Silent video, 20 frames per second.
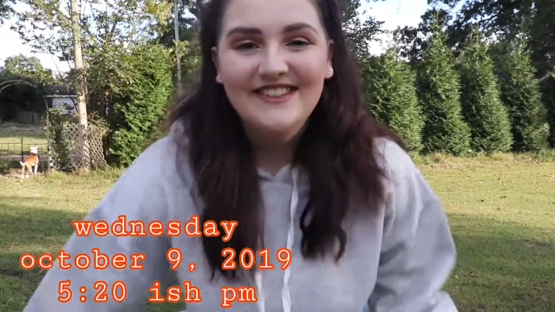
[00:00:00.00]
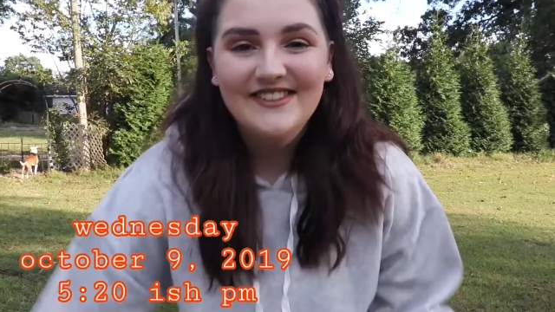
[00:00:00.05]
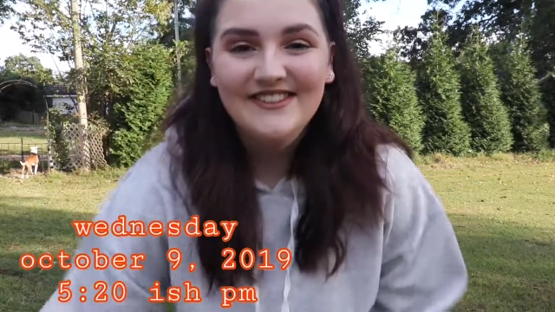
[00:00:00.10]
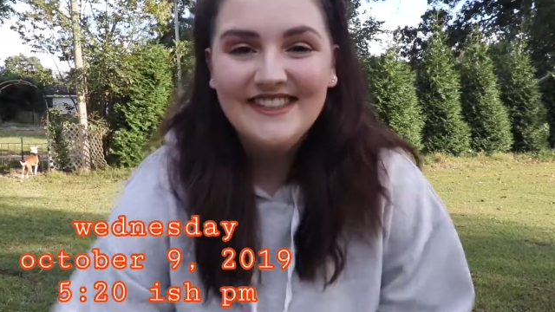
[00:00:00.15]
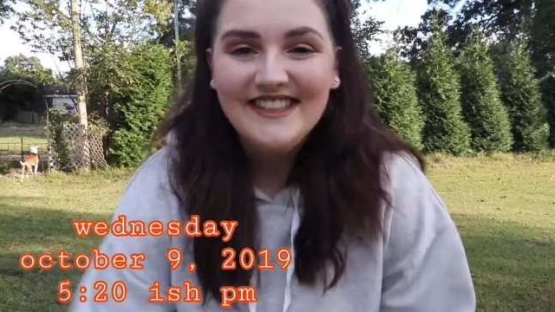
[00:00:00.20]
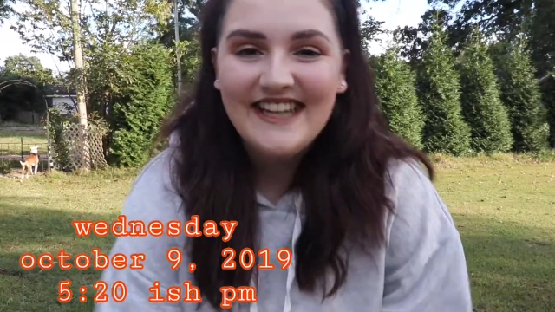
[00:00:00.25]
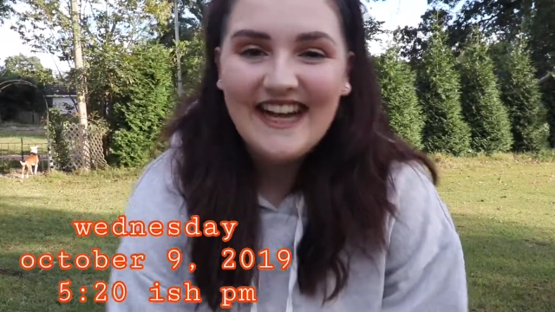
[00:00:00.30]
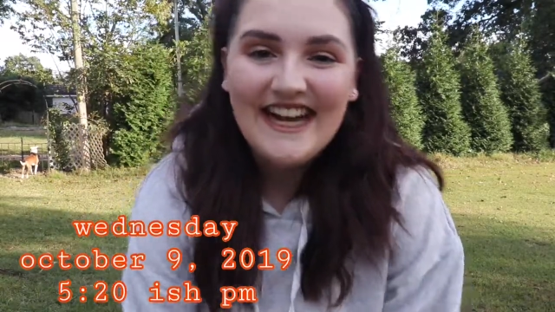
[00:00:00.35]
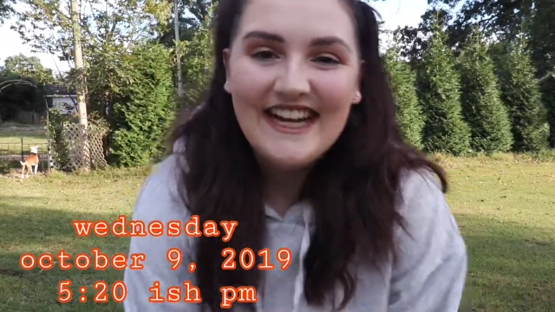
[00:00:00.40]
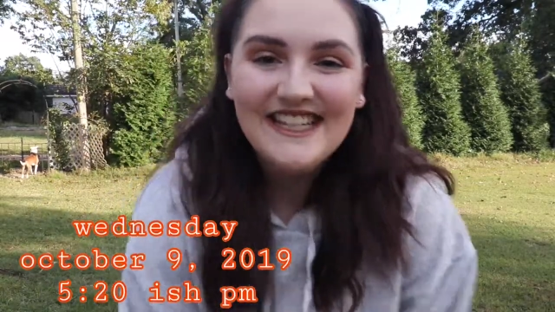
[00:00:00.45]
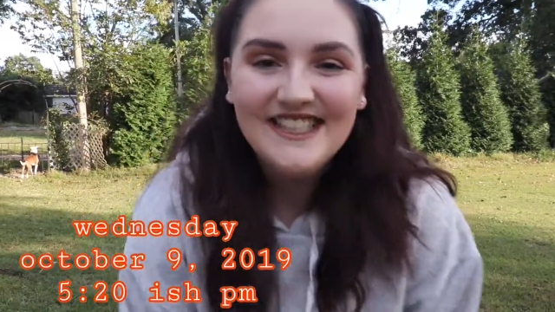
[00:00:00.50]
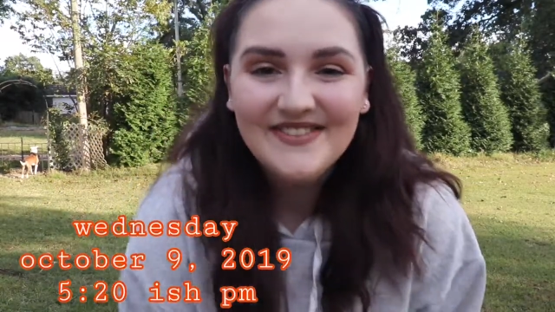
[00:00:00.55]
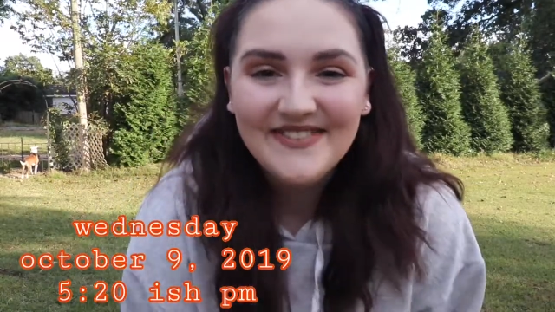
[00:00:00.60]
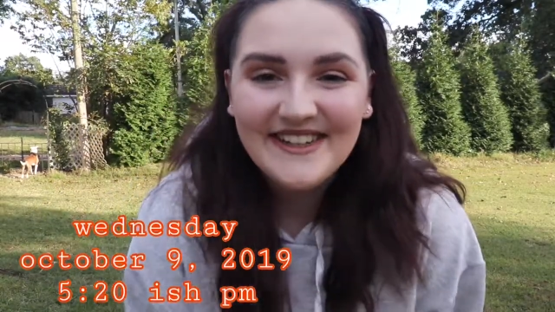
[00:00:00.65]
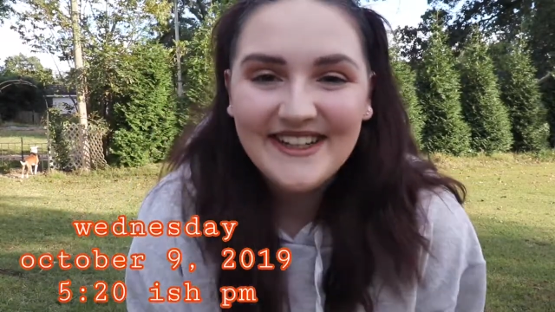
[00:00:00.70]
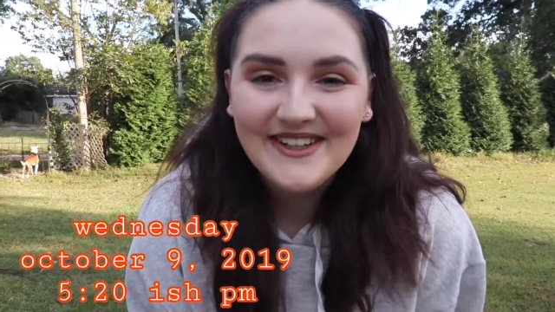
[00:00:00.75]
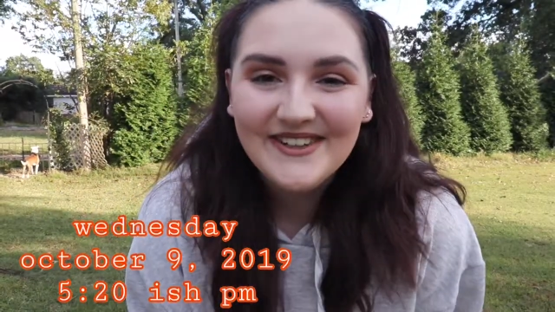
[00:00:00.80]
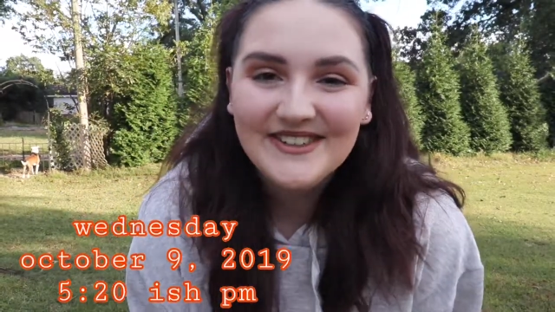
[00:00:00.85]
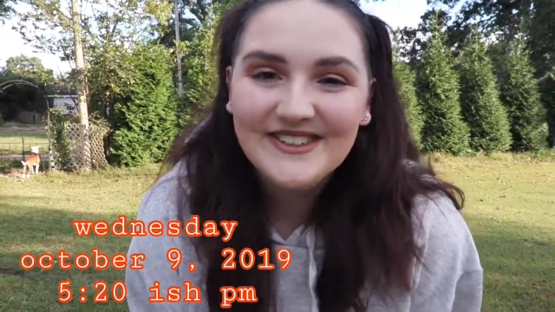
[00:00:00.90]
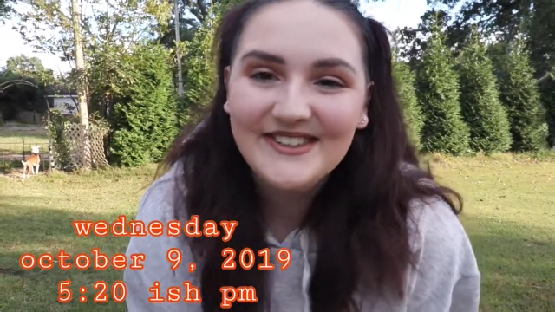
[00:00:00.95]
So today's
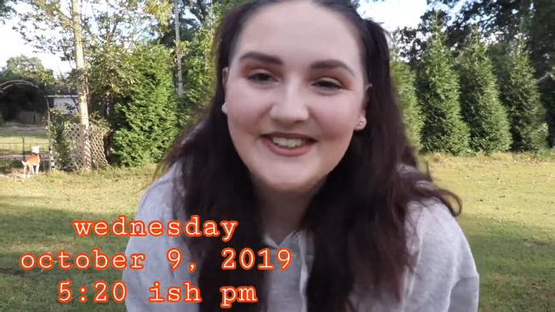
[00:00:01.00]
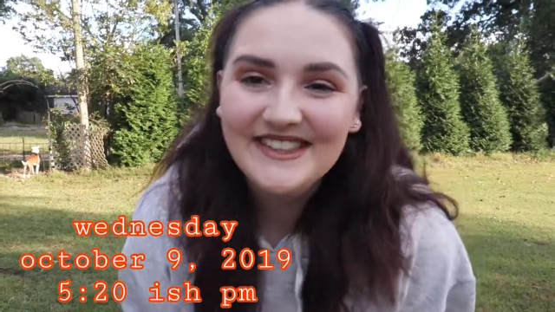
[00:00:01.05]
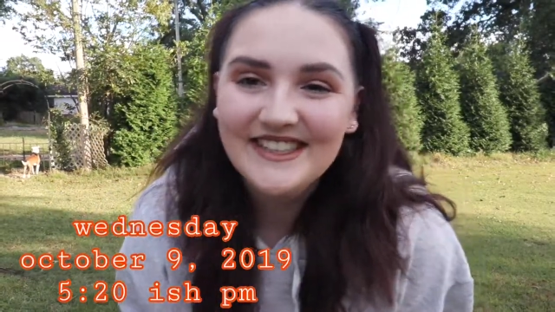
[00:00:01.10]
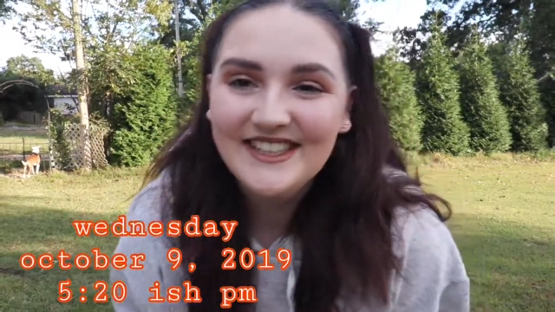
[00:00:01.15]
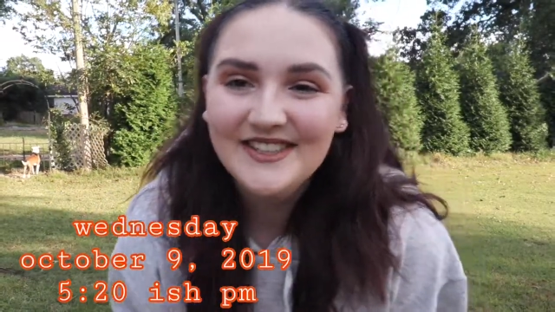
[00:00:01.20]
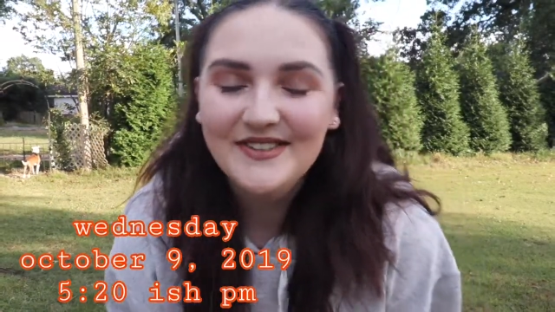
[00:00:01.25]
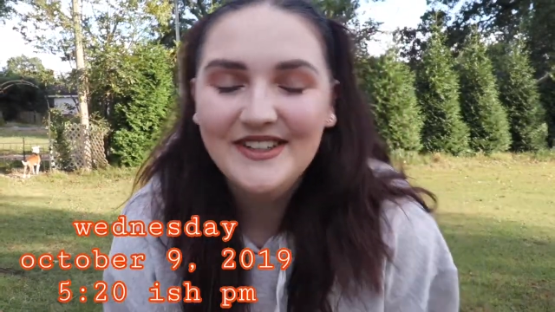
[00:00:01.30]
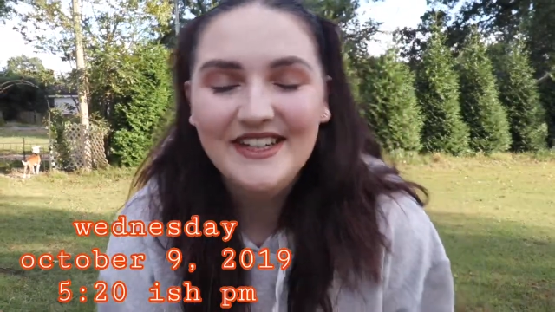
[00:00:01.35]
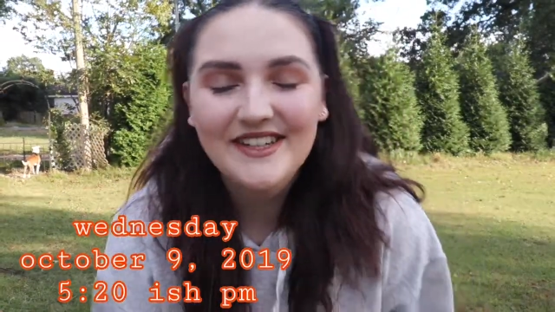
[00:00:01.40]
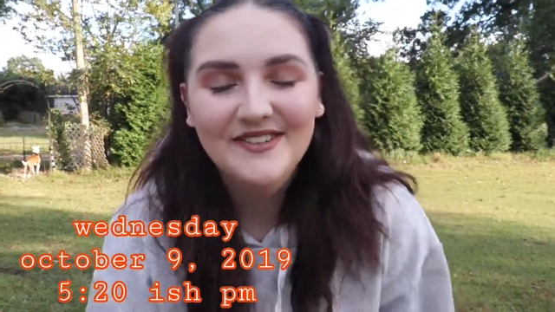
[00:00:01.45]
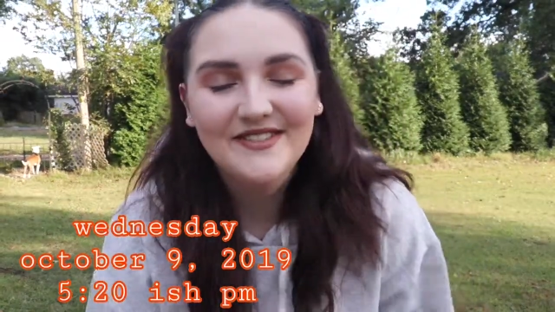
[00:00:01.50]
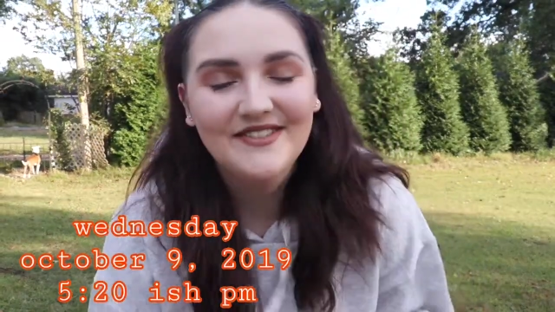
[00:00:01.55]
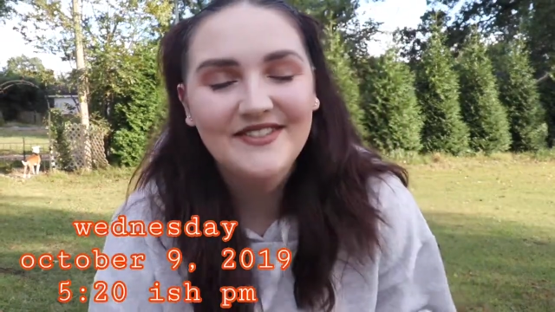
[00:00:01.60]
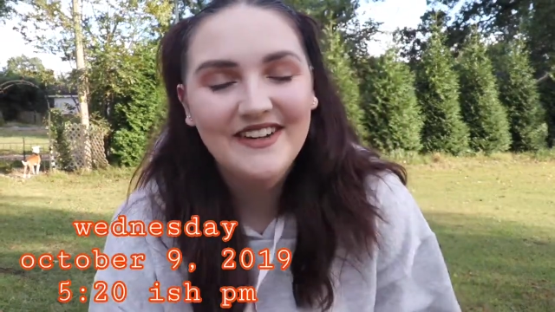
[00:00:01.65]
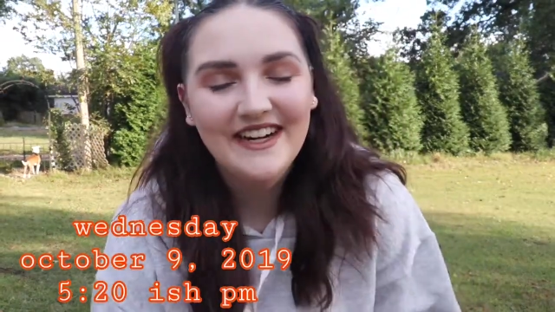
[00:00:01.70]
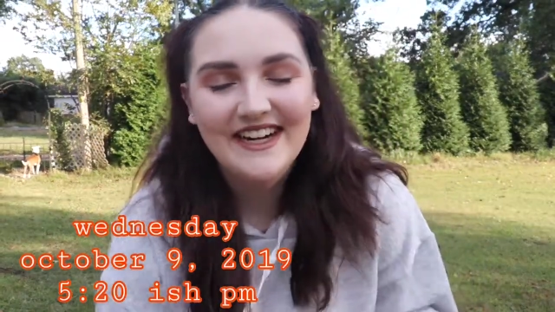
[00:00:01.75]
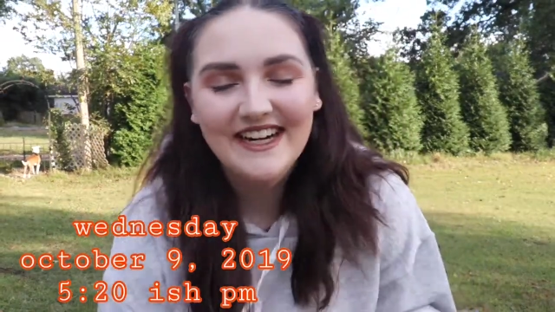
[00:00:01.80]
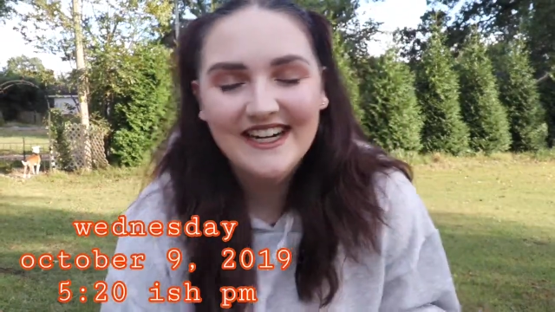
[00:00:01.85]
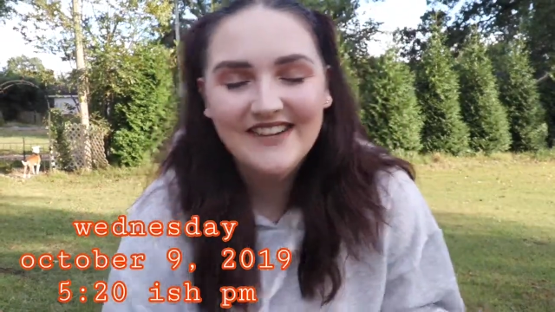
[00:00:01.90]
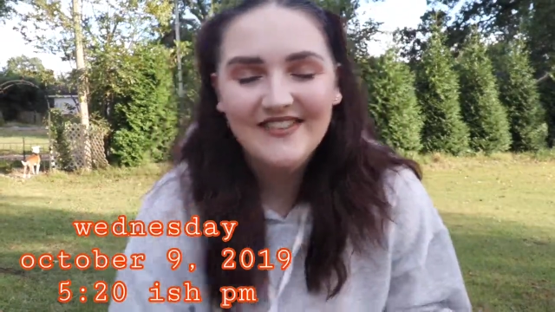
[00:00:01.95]
video is going to be
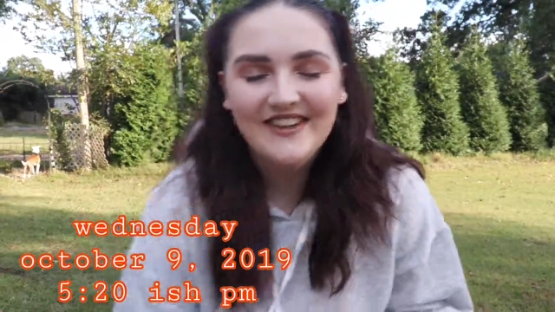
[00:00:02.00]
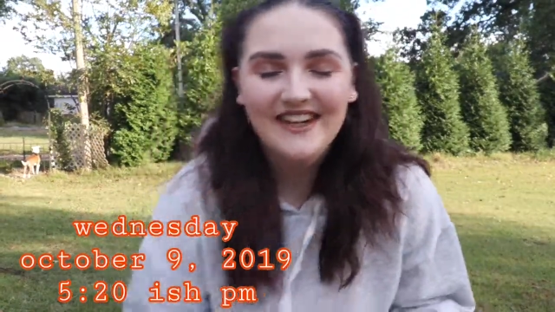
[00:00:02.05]
very,